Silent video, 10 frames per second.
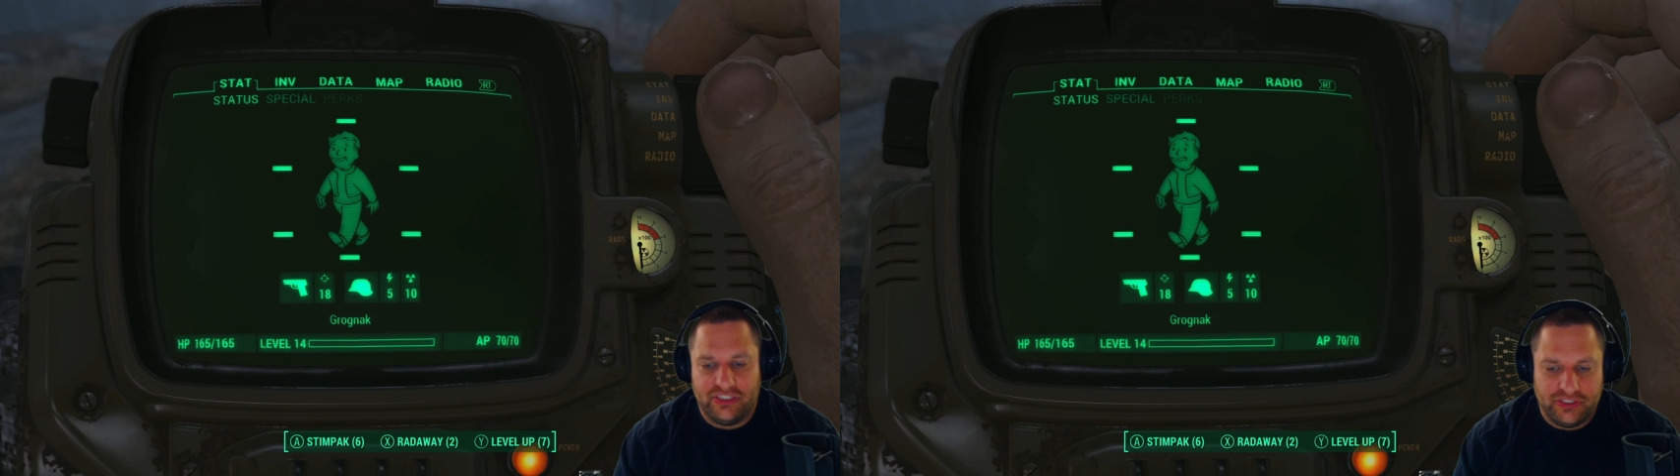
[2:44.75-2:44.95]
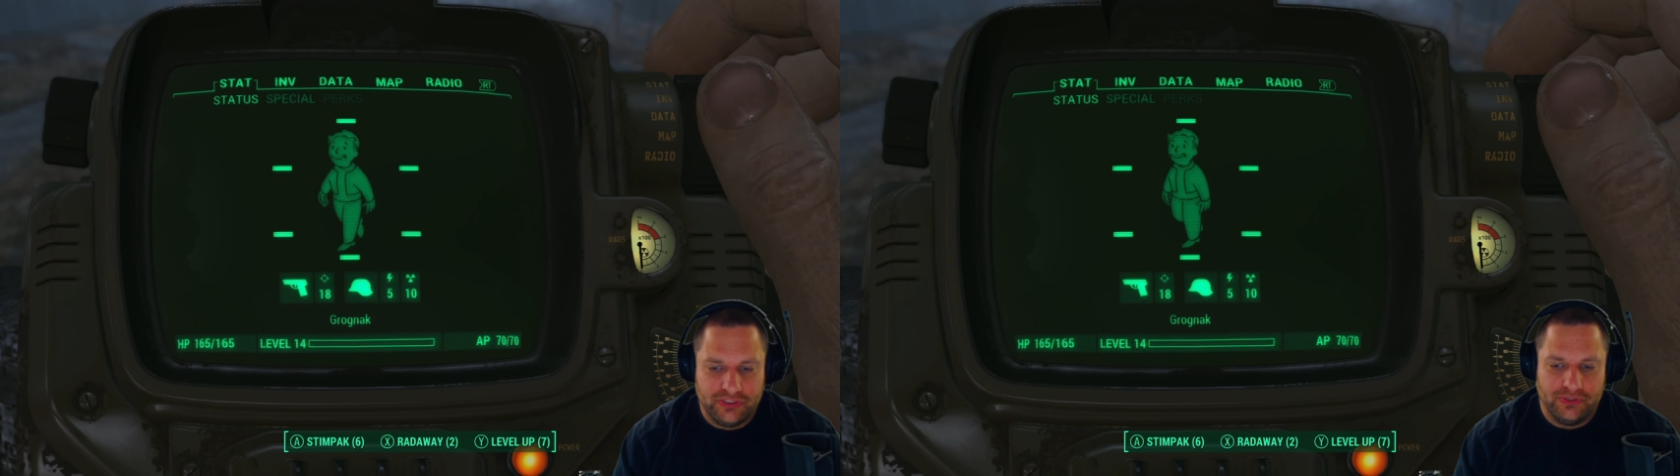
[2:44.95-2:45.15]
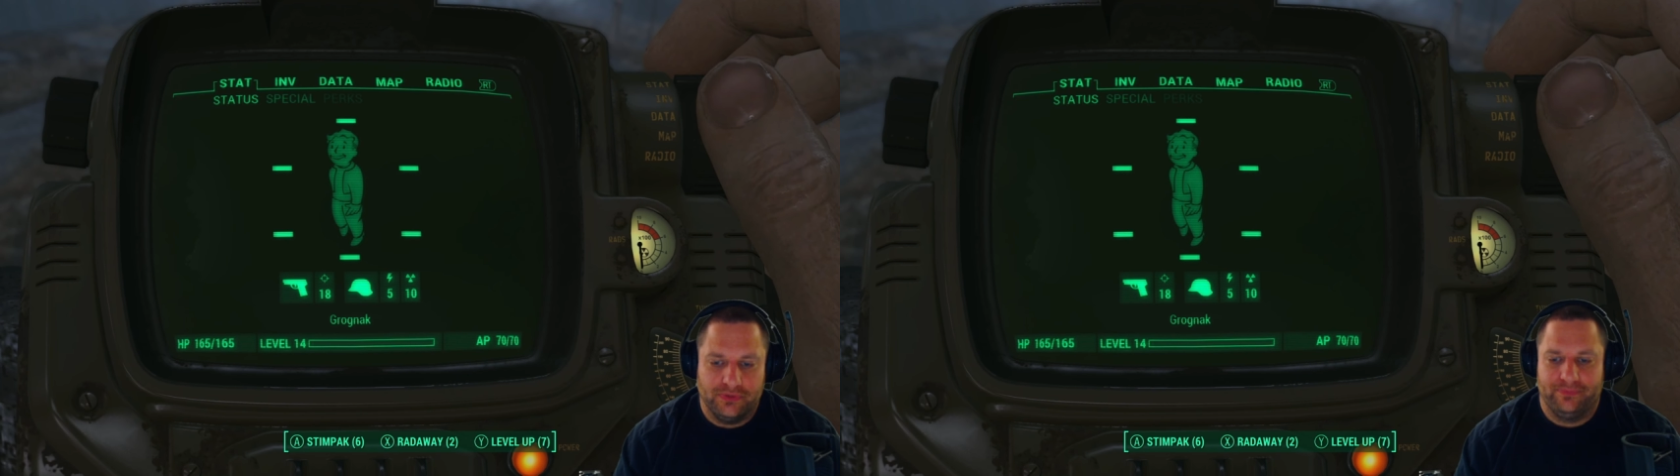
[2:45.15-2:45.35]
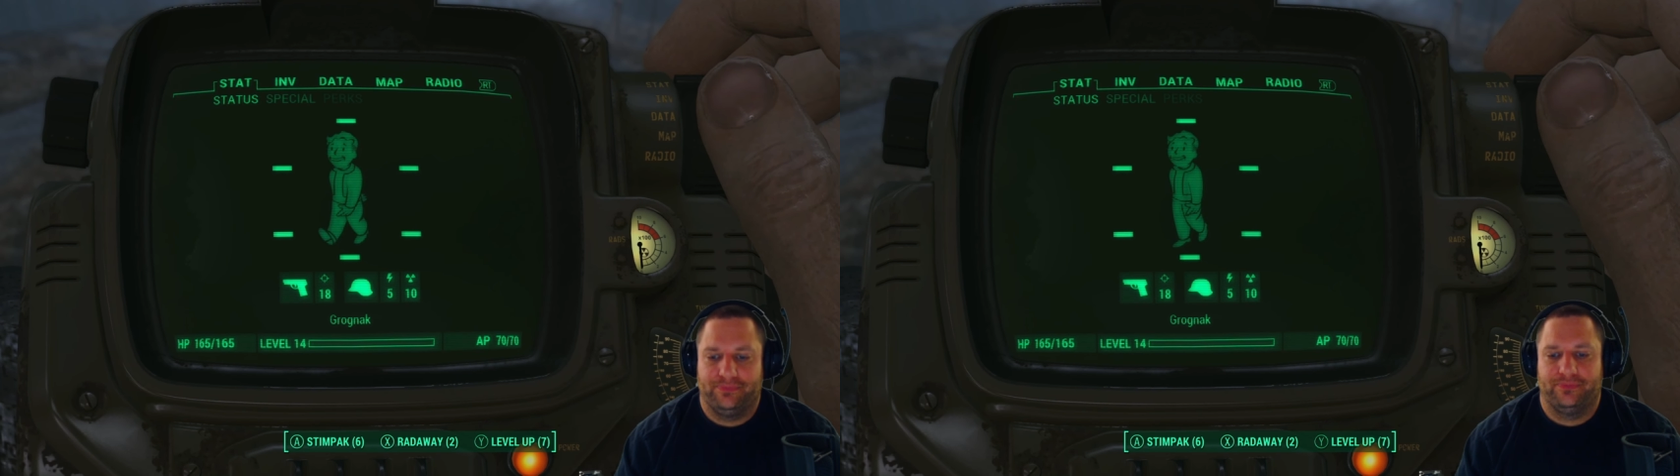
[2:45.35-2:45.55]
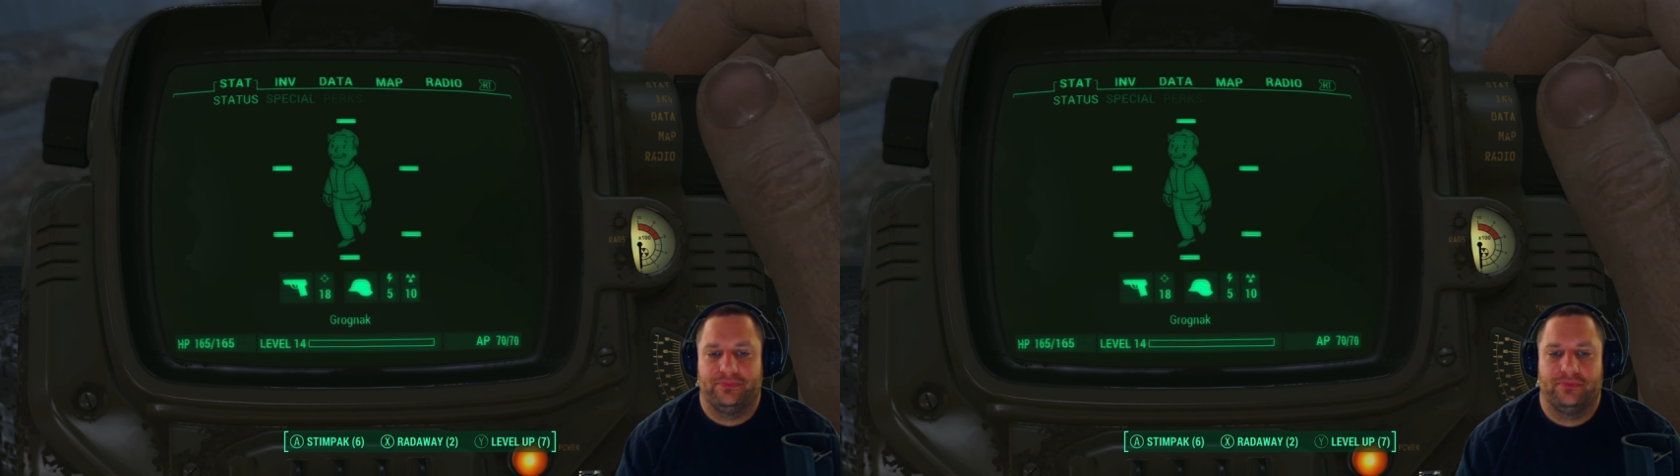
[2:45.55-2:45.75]
do.
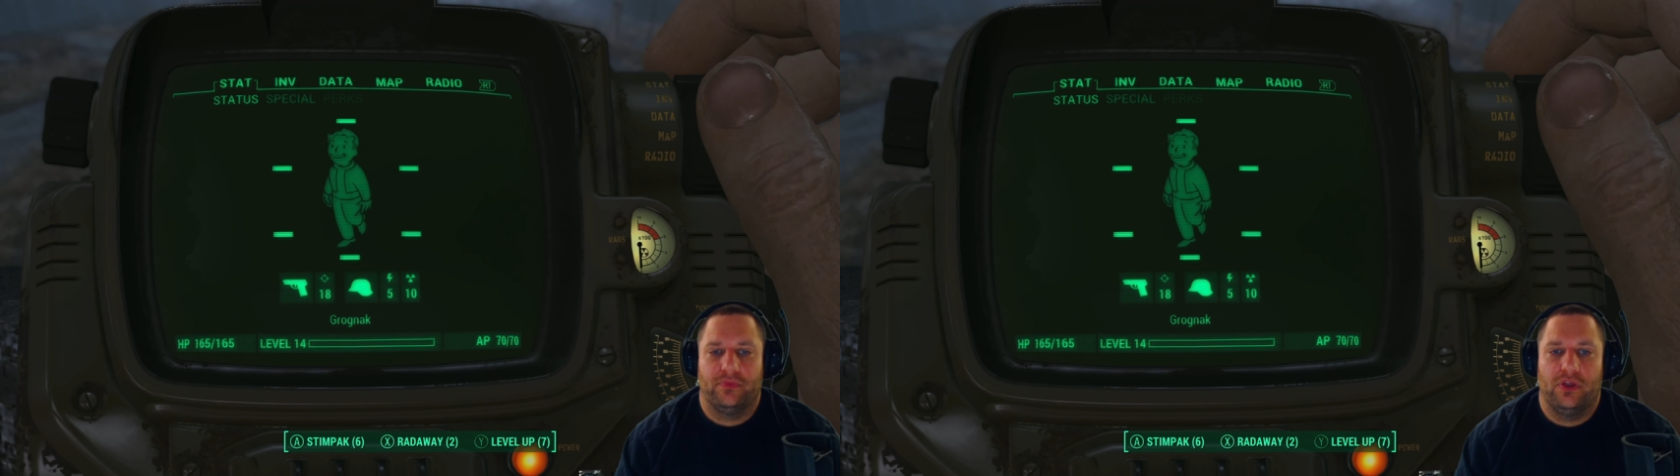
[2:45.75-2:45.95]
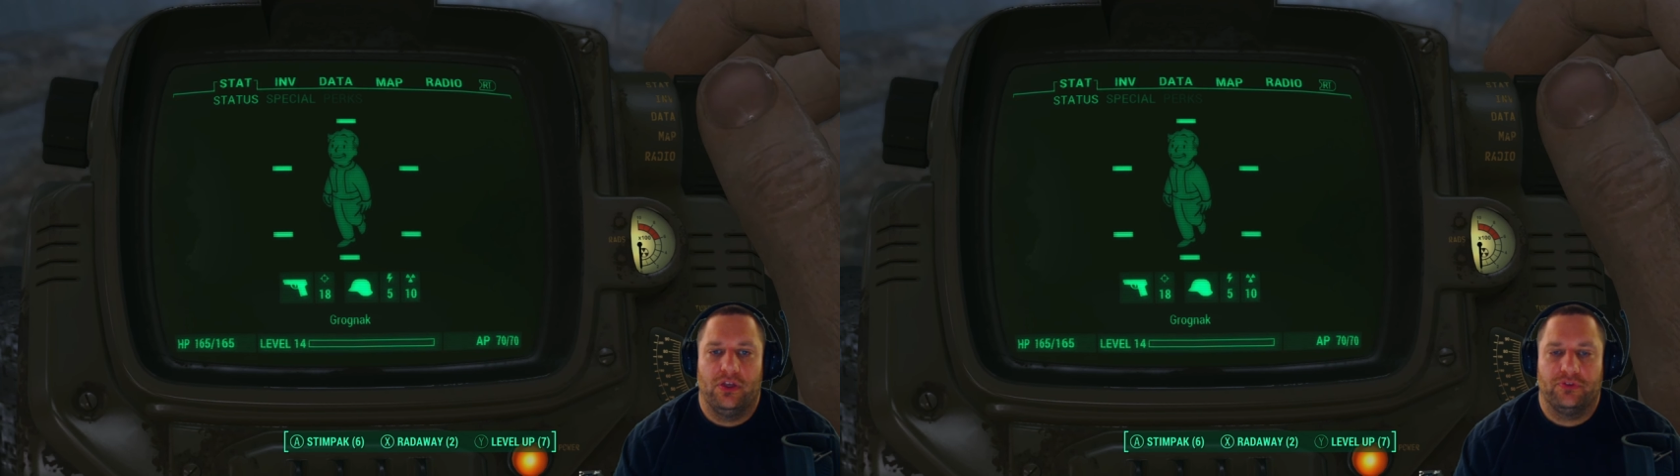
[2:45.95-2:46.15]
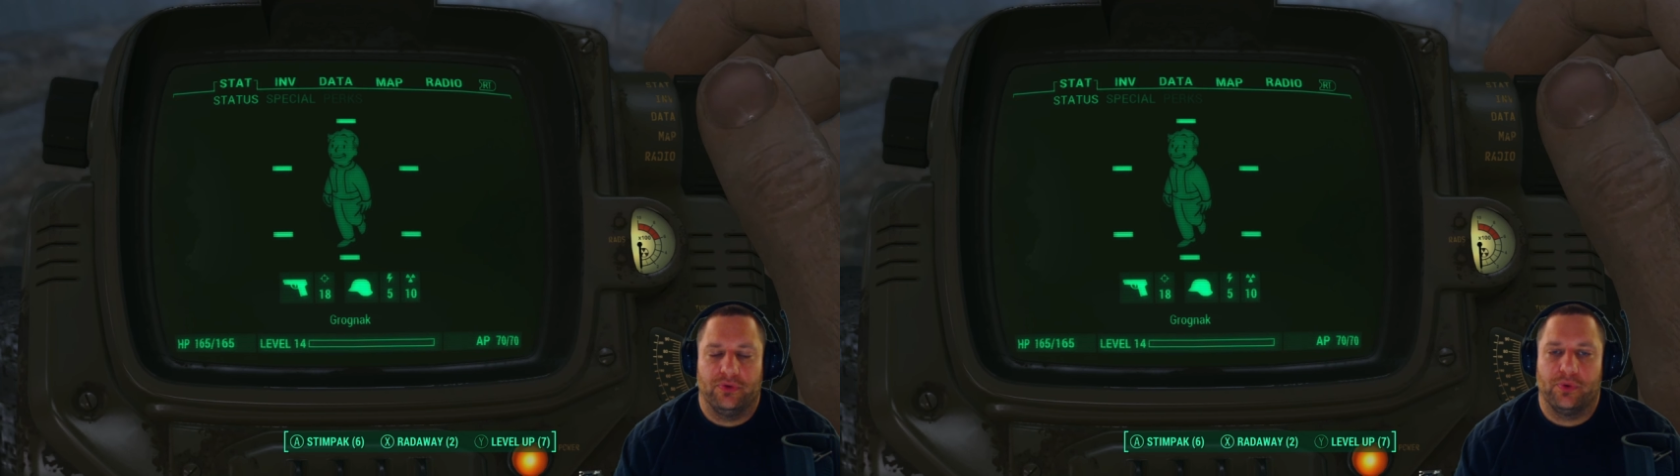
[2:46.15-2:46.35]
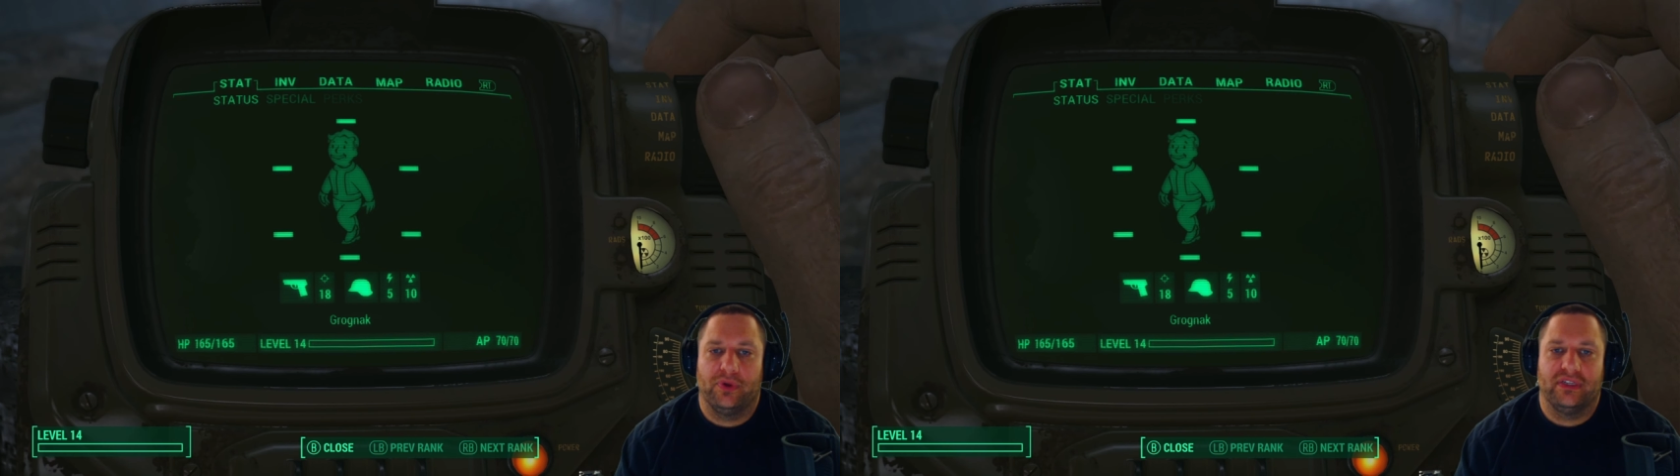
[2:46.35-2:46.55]
So we're going to